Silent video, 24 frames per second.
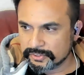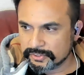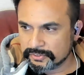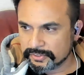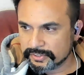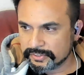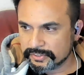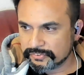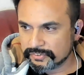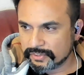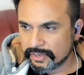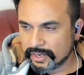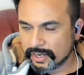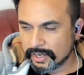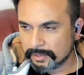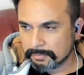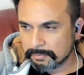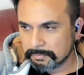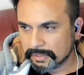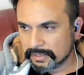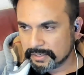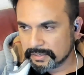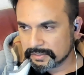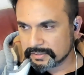his
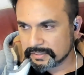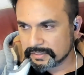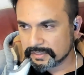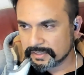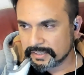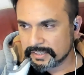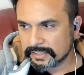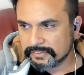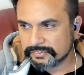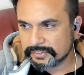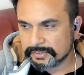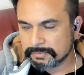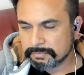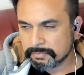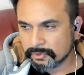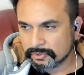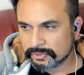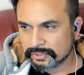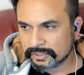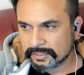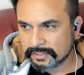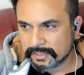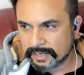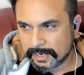hallmark AC
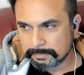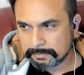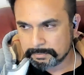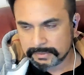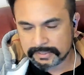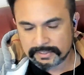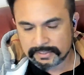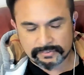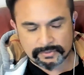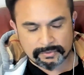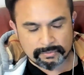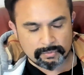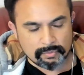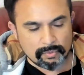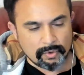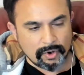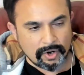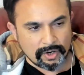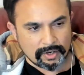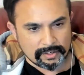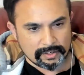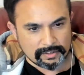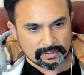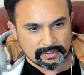motor, not because of
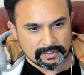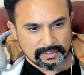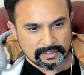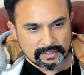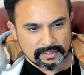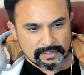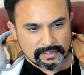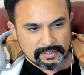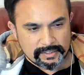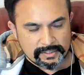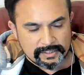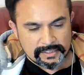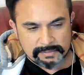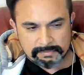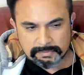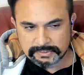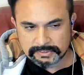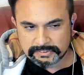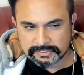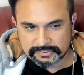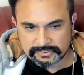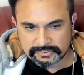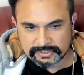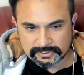war. He was
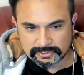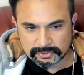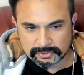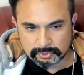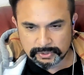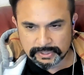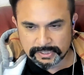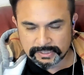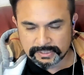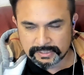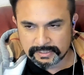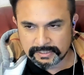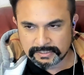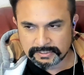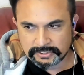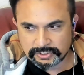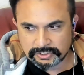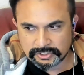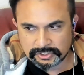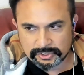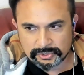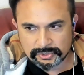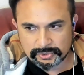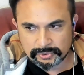just a student in an
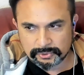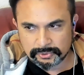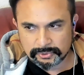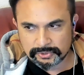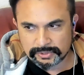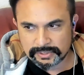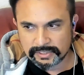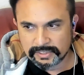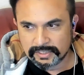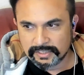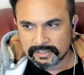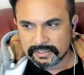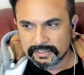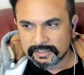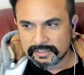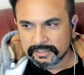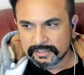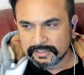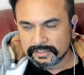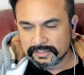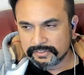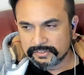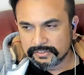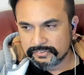institute.
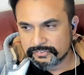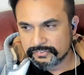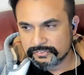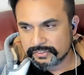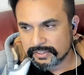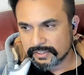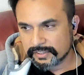His